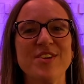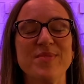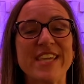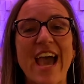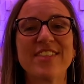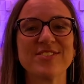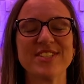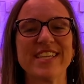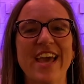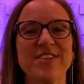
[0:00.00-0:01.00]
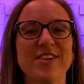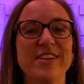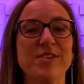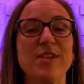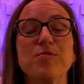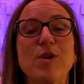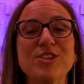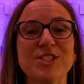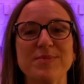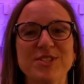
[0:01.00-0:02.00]
we gathered together and
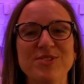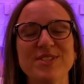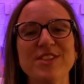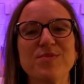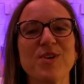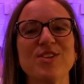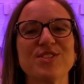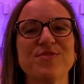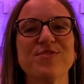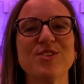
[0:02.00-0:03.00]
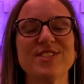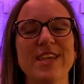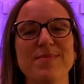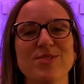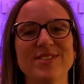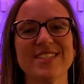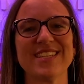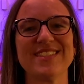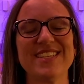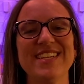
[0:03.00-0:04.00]
worshiped using the words of 1 Samuel
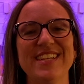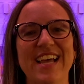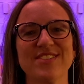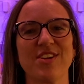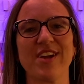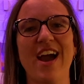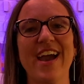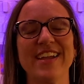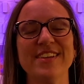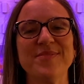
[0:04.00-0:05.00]
16 as our guide.